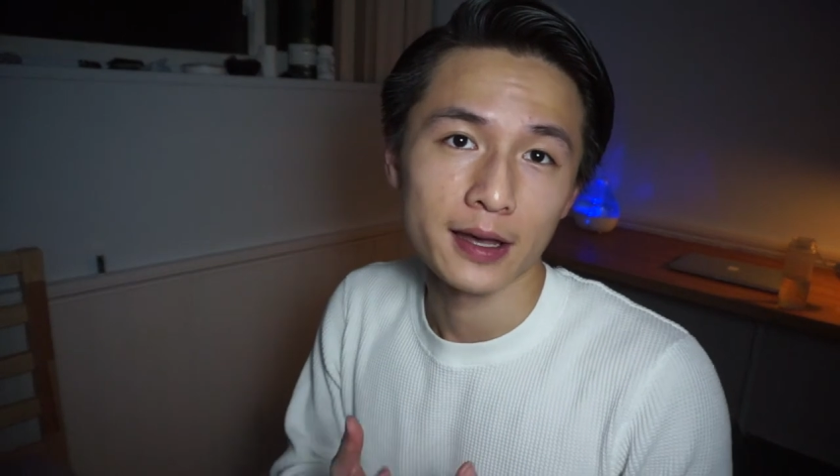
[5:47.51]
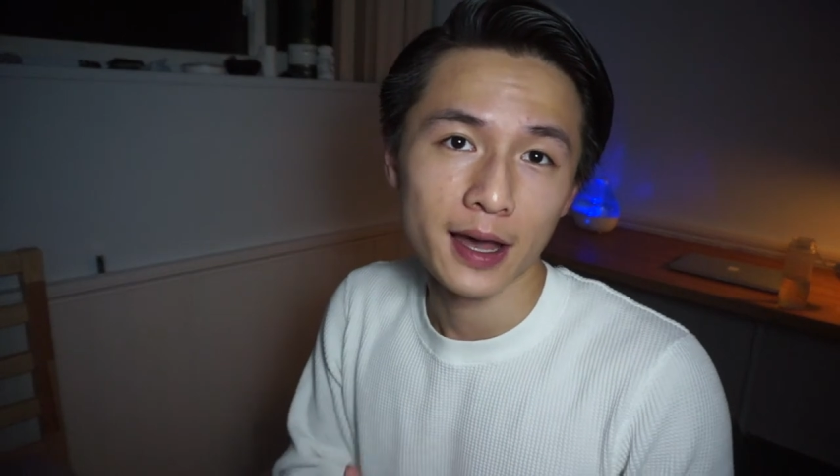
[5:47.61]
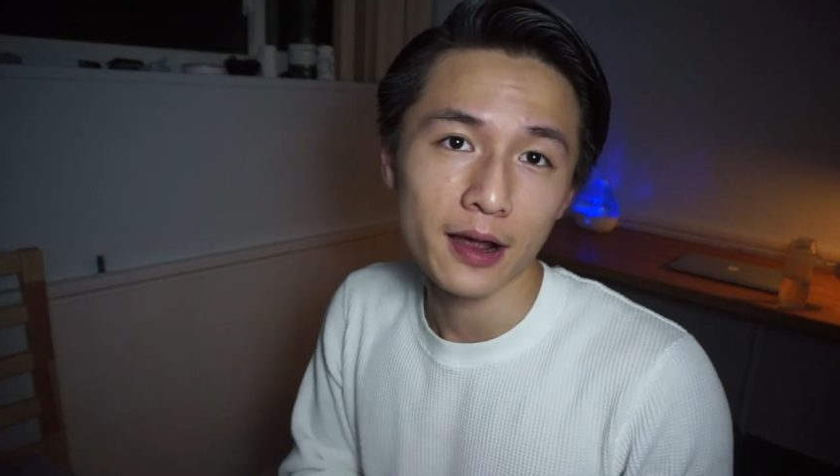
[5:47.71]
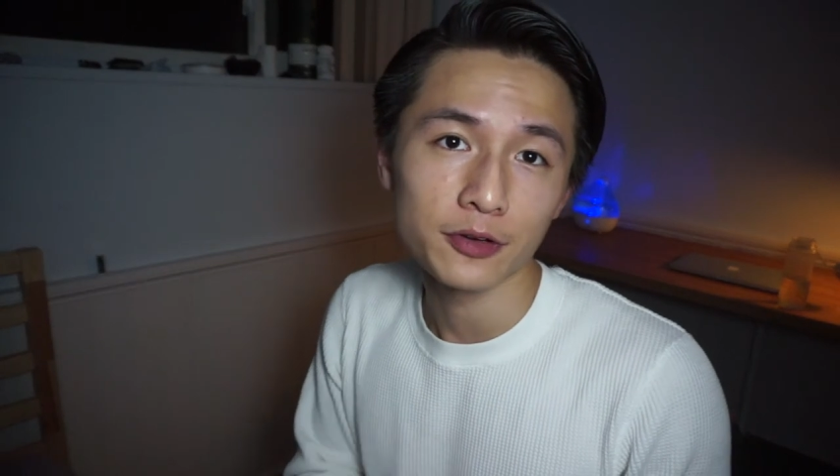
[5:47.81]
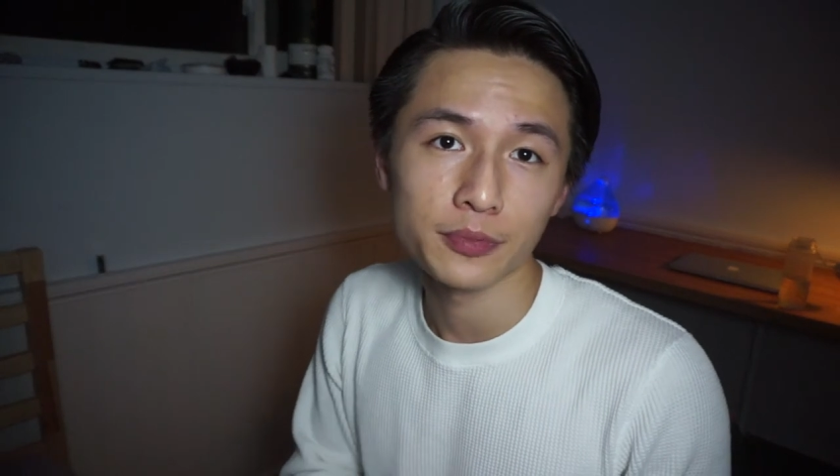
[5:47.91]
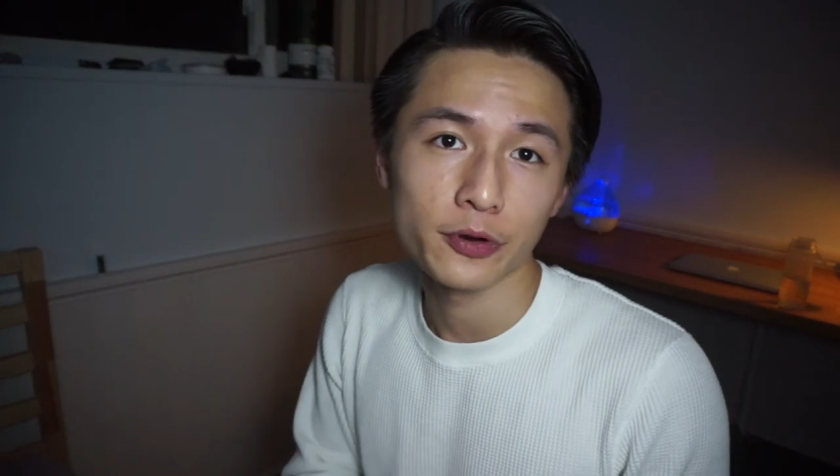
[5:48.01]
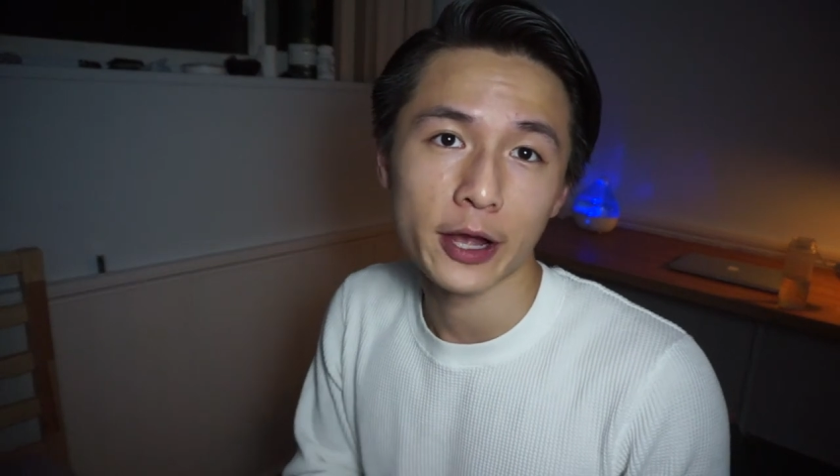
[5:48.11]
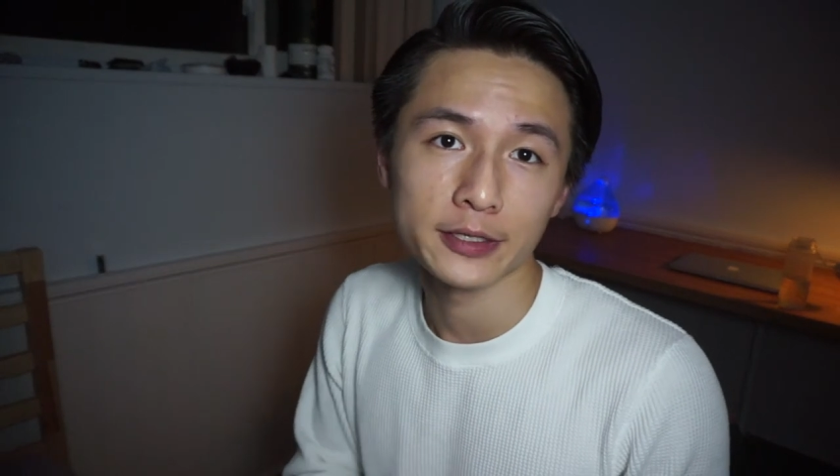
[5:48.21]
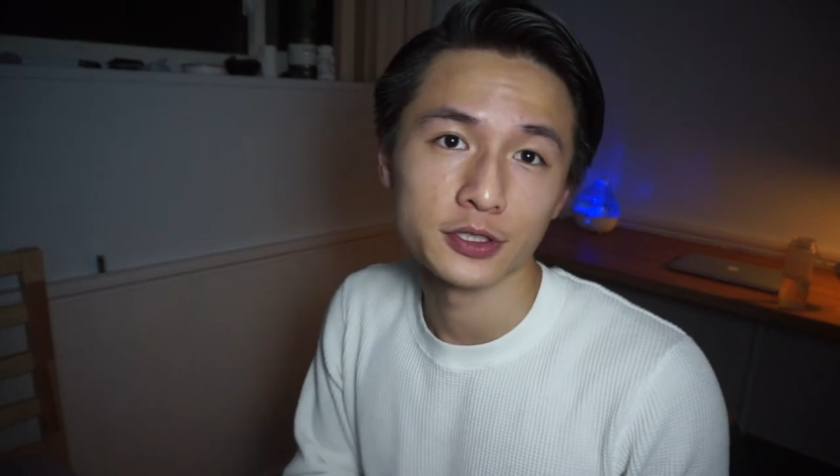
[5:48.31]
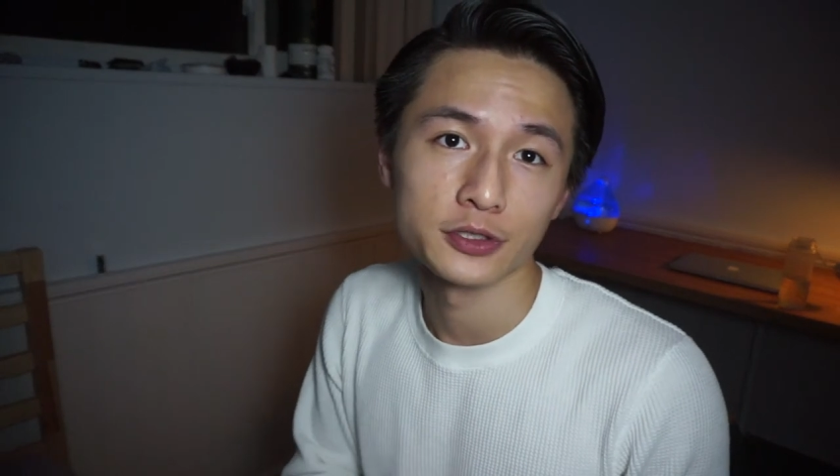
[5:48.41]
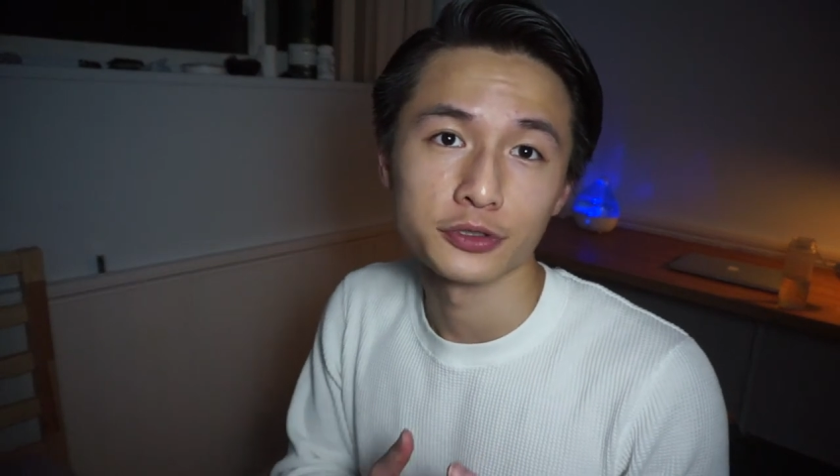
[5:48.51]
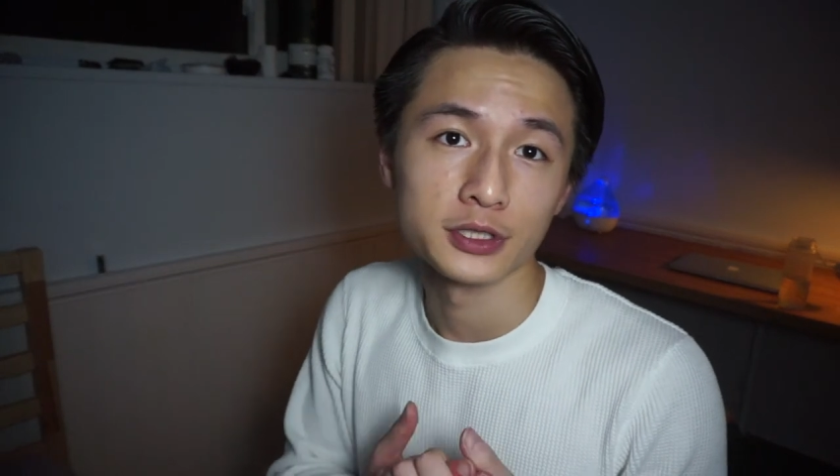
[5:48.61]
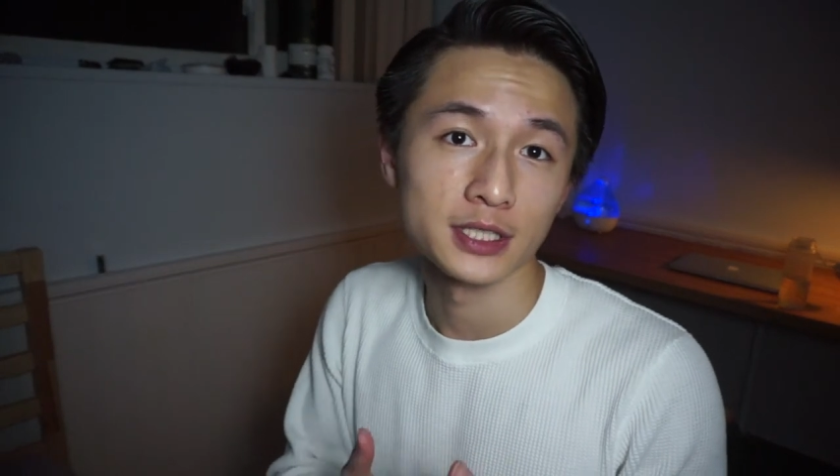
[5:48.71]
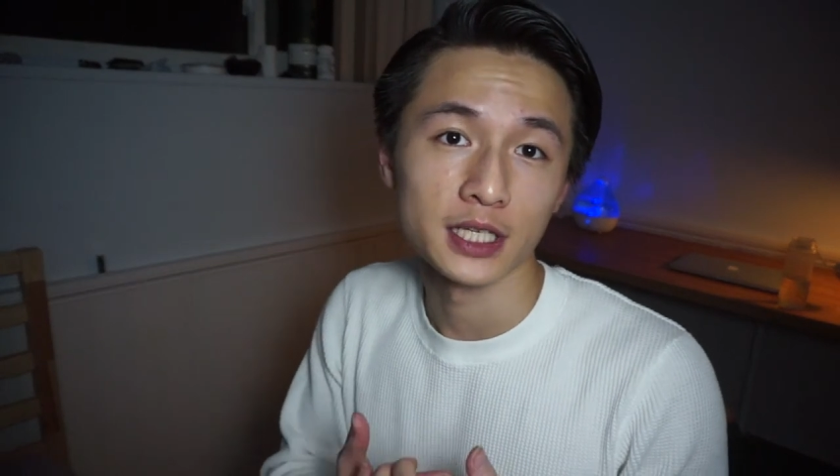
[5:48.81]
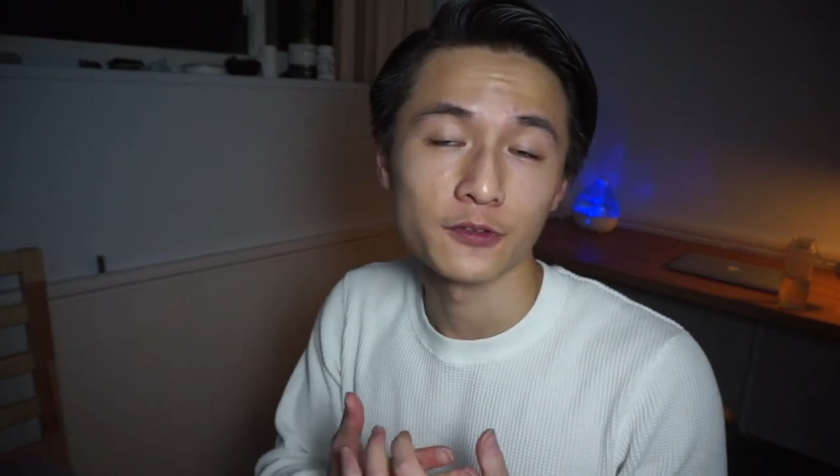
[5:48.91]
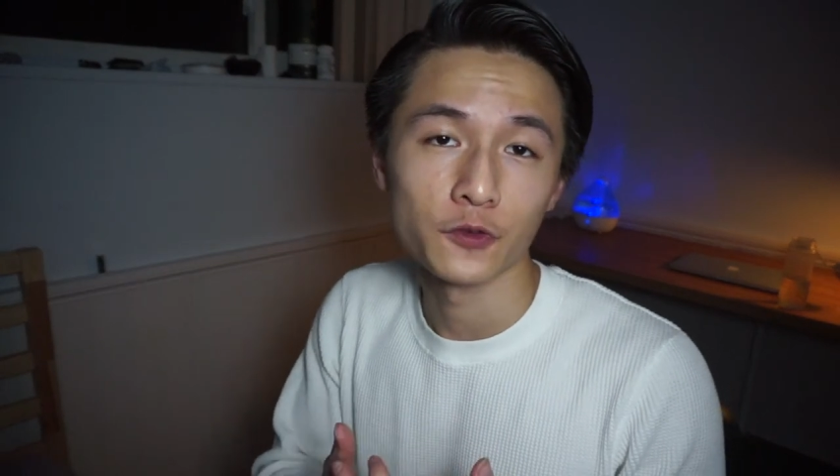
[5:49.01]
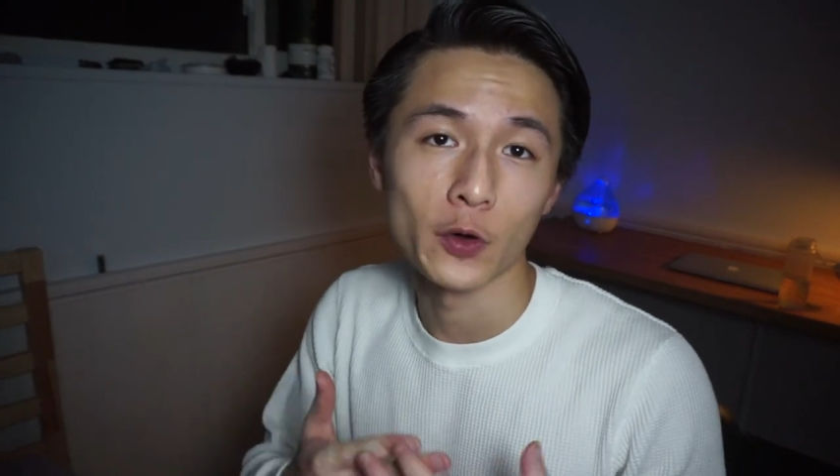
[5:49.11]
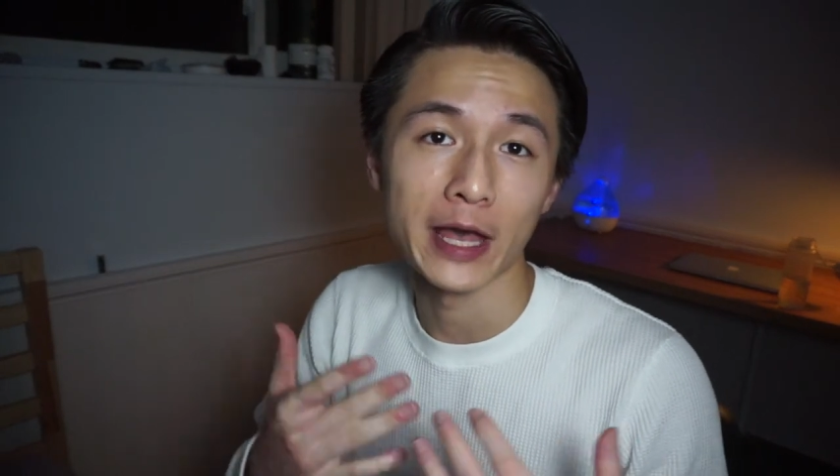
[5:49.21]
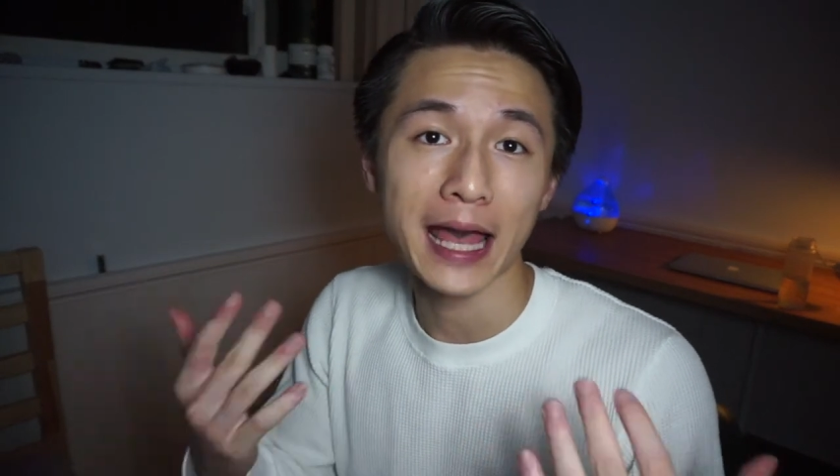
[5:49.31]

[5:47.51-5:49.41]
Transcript: chiropractors who seek for an